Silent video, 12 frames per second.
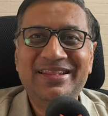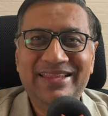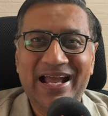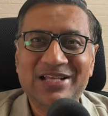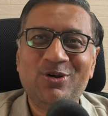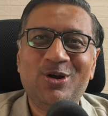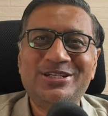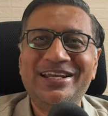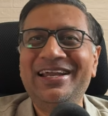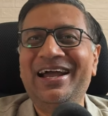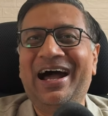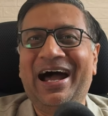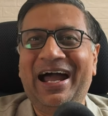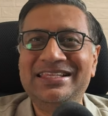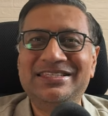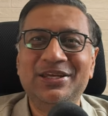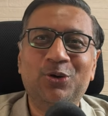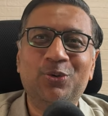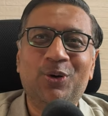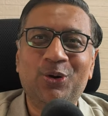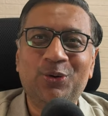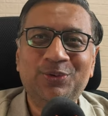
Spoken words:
Thanks for watching. I'll see you tomorrow.